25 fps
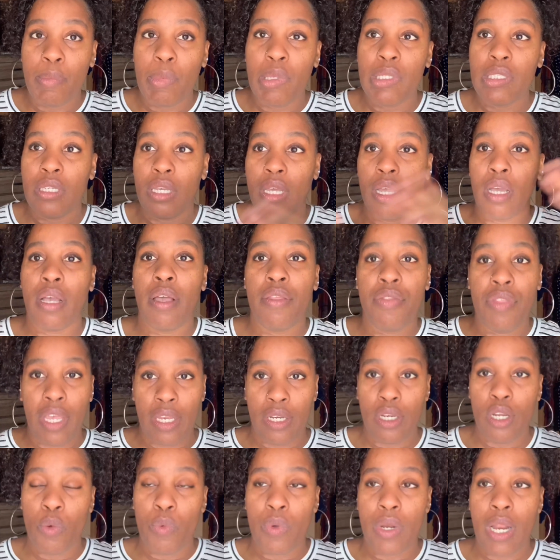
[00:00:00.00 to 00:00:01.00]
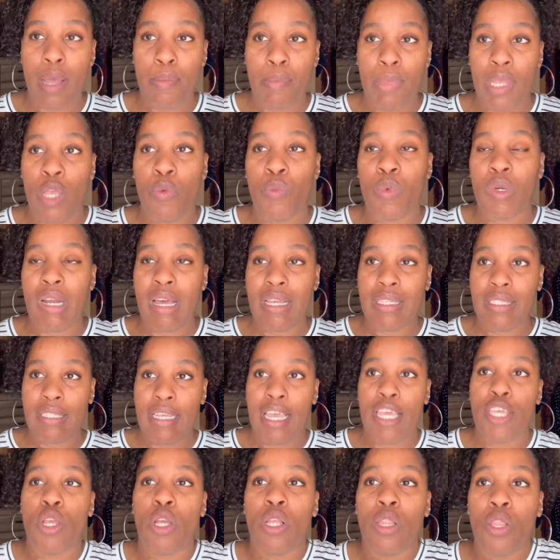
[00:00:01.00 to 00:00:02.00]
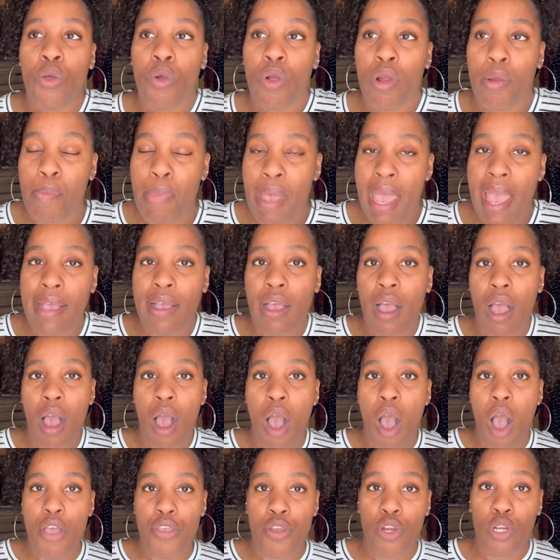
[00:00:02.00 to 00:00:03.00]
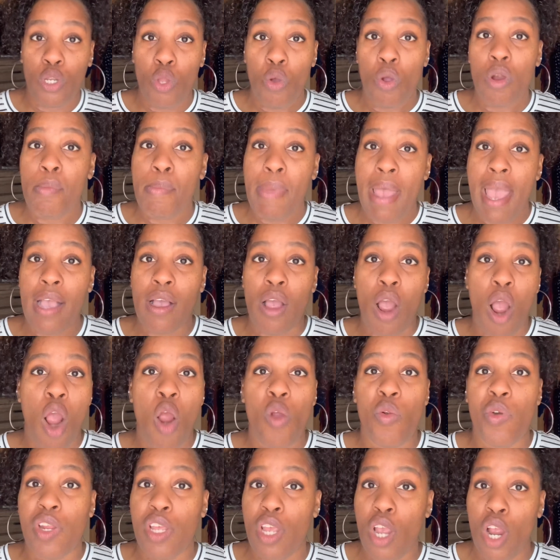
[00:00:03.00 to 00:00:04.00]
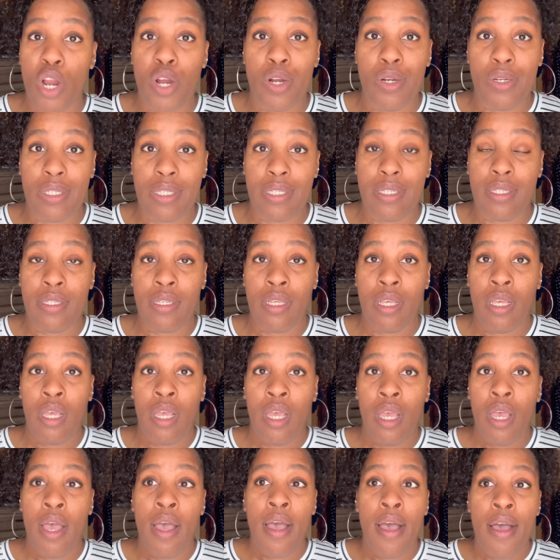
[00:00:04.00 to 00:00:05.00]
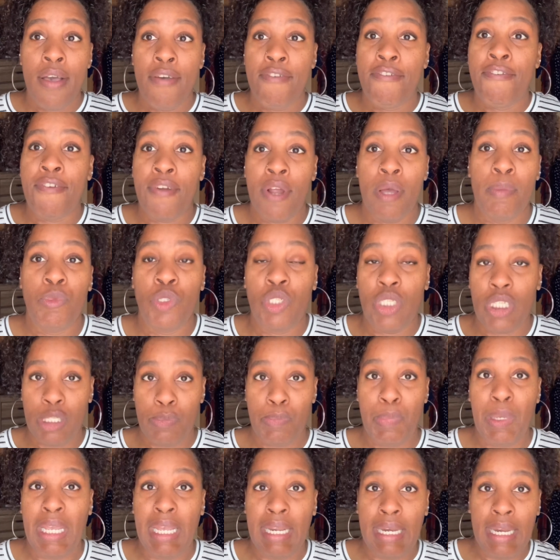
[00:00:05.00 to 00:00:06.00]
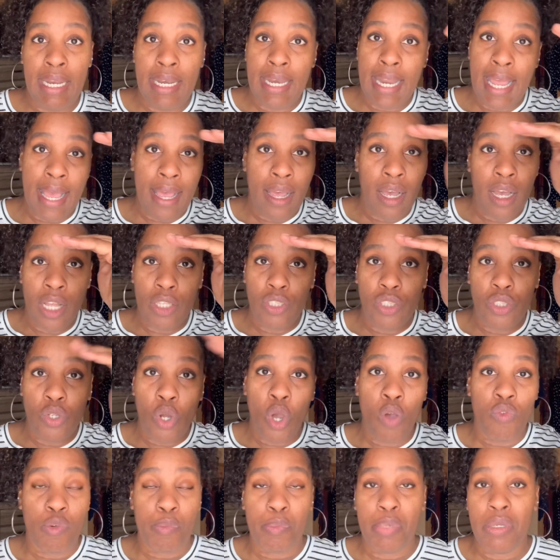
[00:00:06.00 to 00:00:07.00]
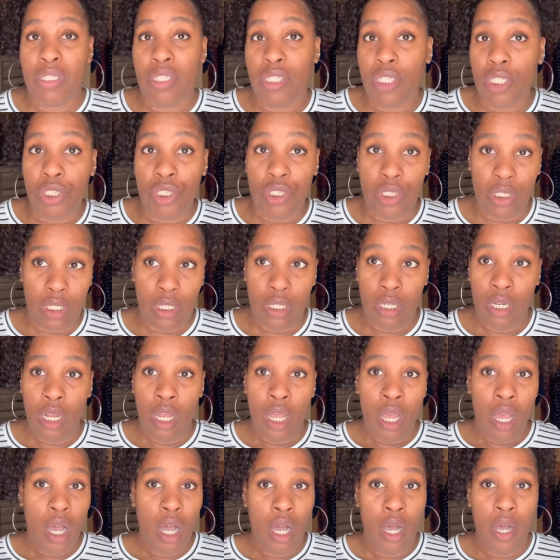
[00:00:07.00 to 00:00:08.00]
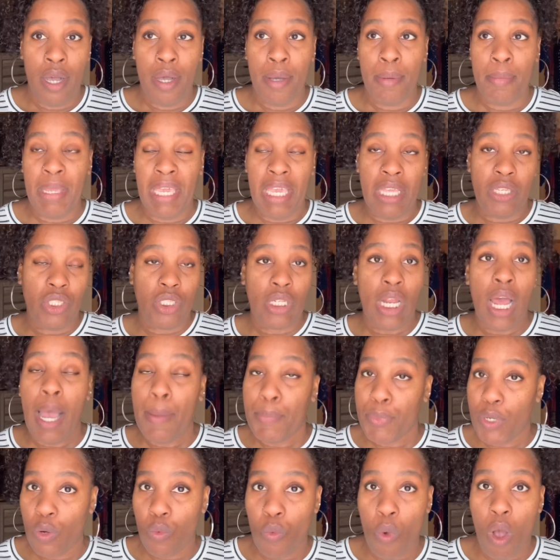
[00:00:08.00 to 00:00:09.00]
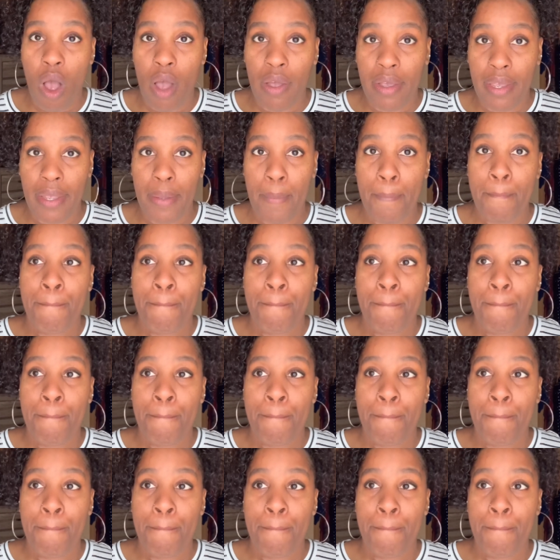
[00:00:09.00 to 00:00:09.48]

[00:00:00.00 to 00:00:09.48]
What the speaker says: tuck, they know what I mean when I say your lower back already hurts from just being in that hunched over position each time you're walking.